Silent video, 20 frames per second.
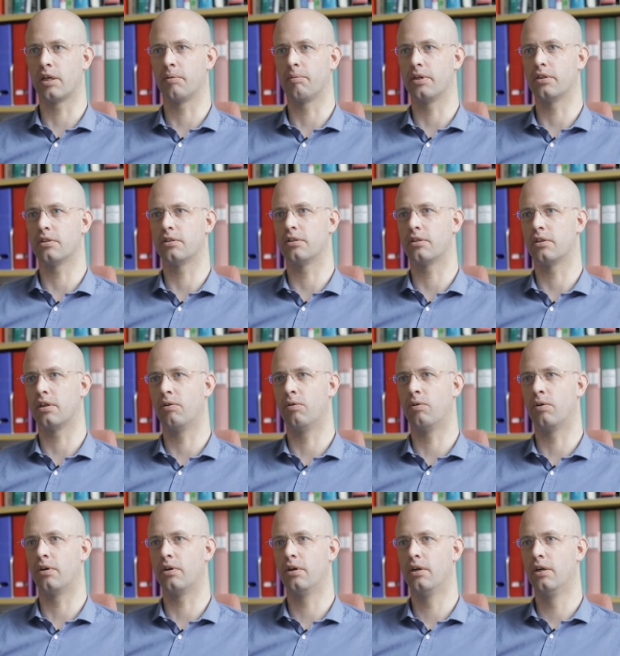dimension,
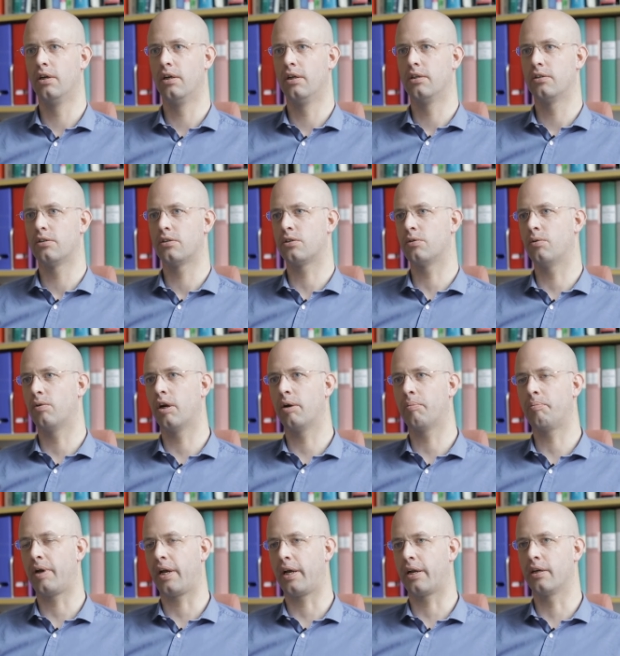or solar
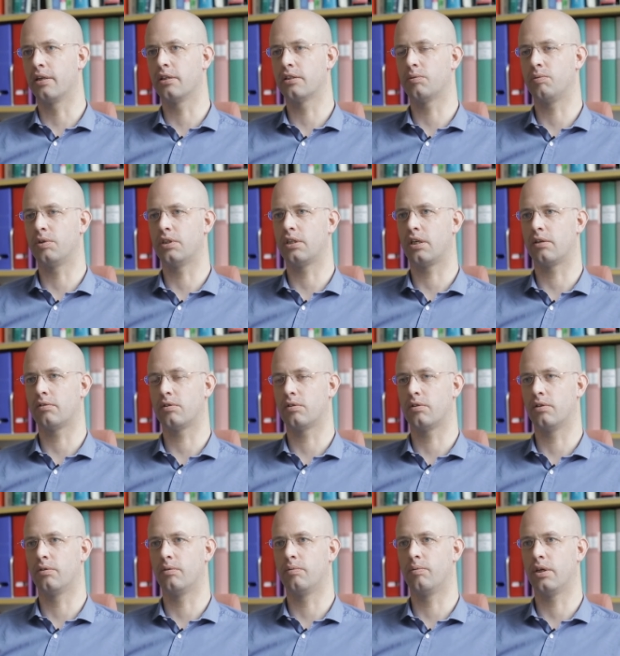panels which have
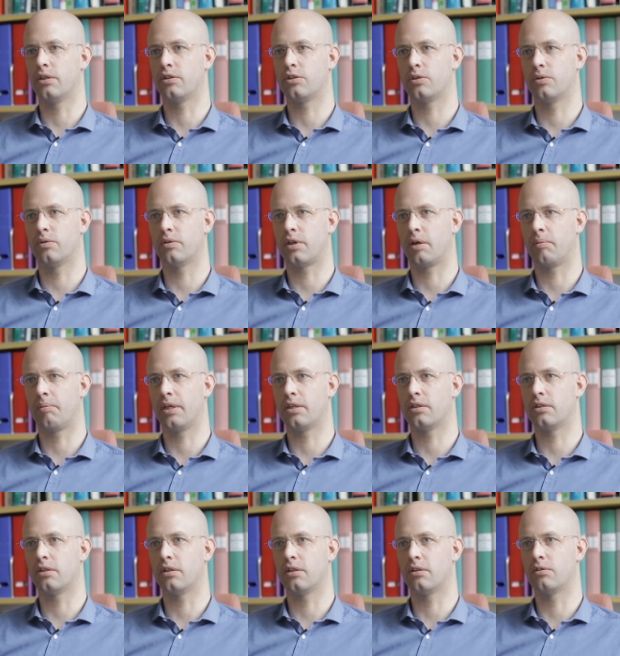sort of one short
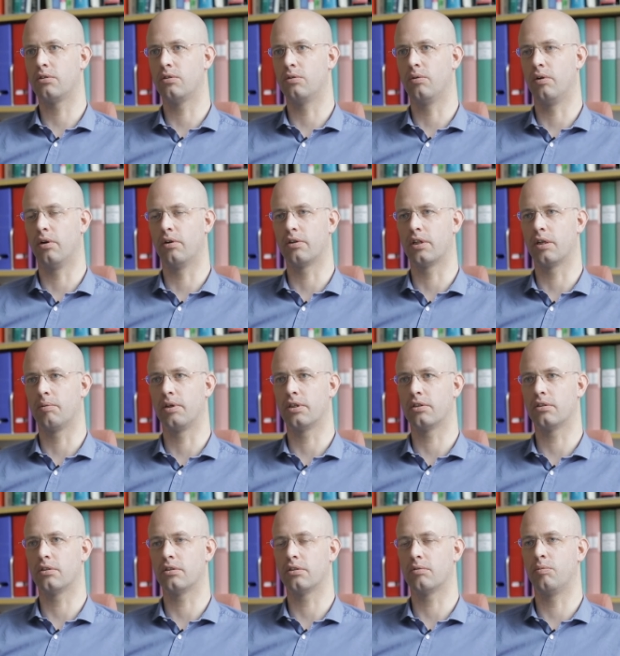dimension and two long
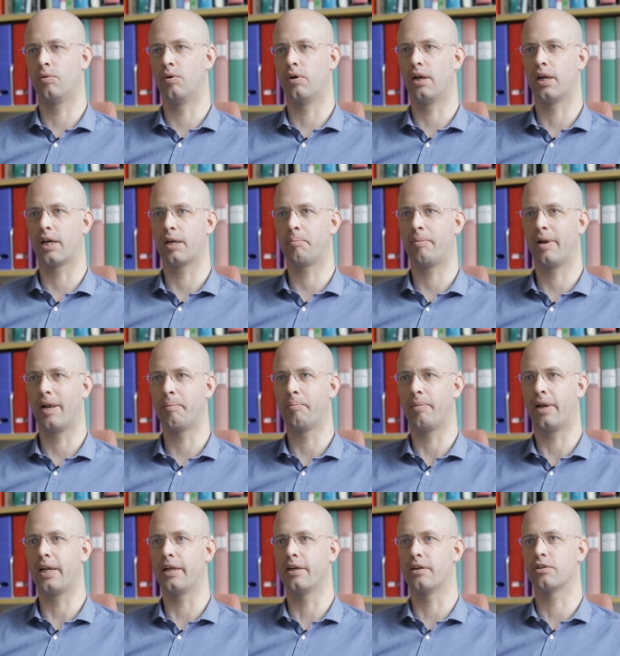dimensions, more like
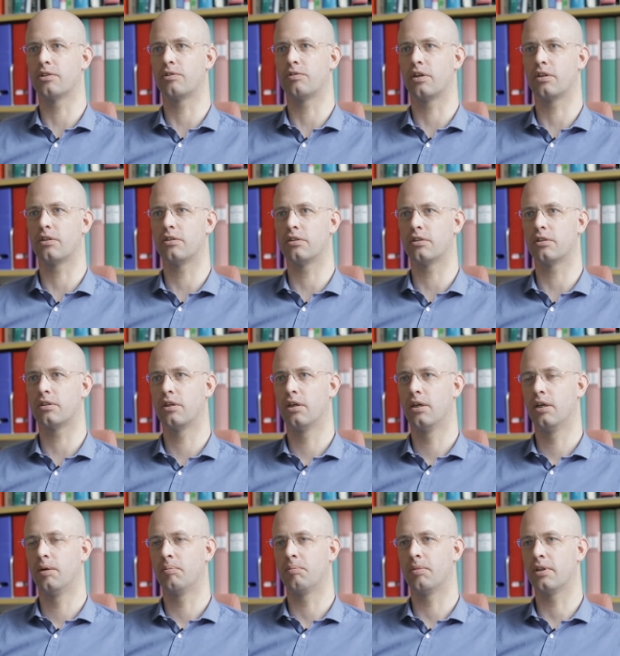planar structures.
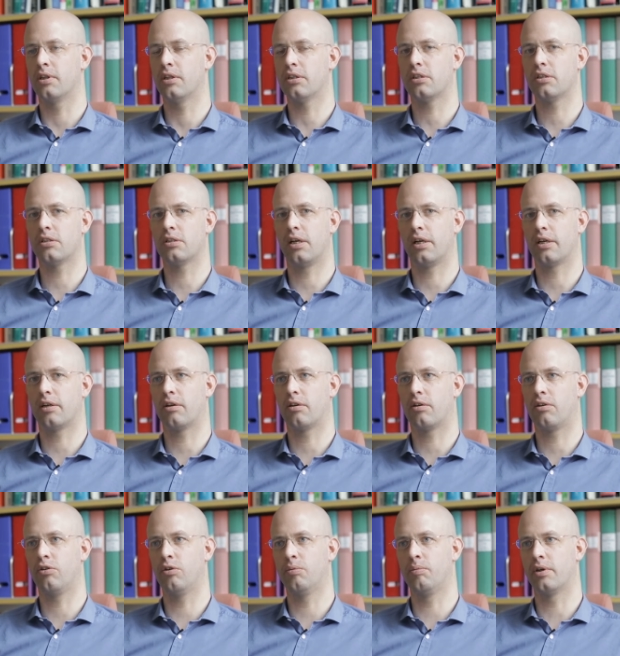But this is like
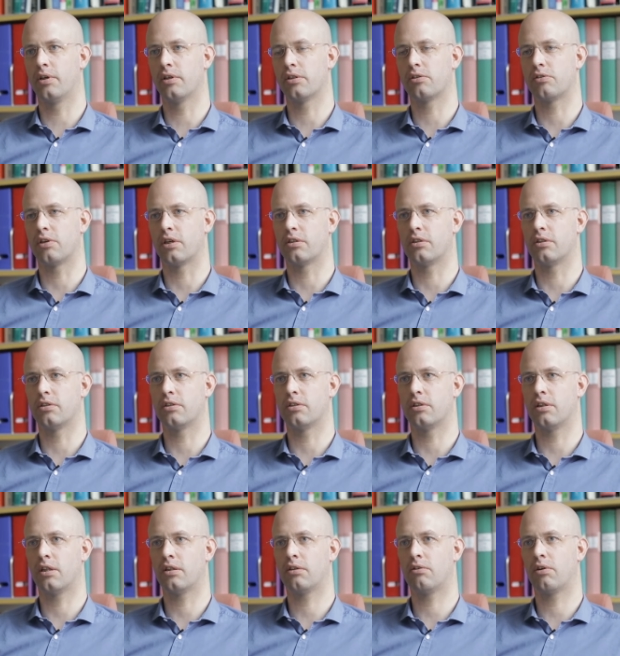cubical structures
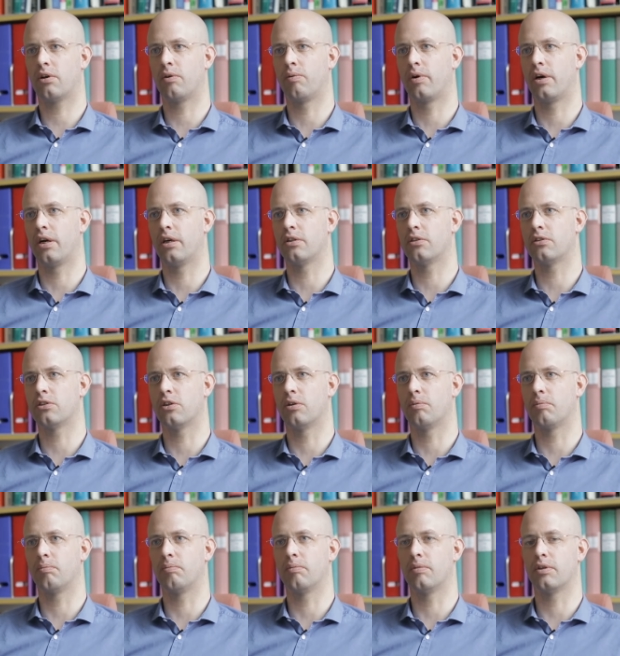that required
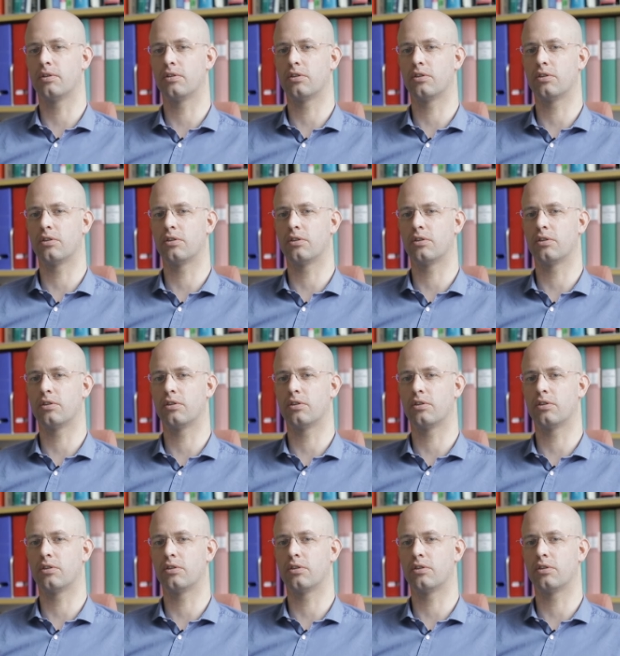some